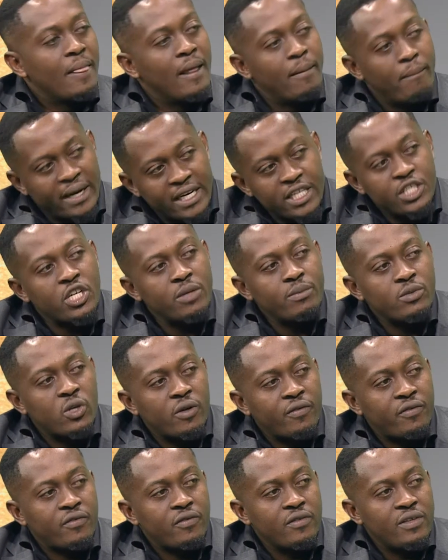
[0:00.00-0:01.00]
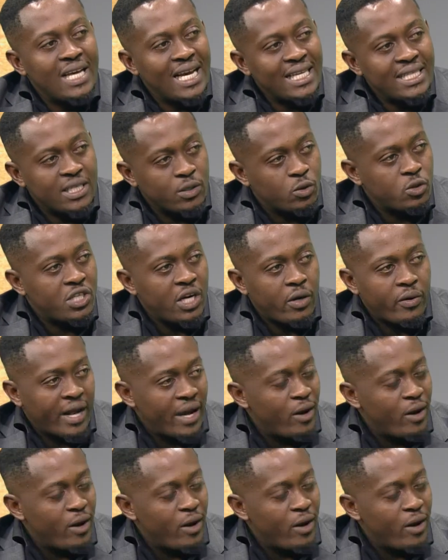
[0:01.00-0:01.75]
But in terms of nyaya dzekutaura, I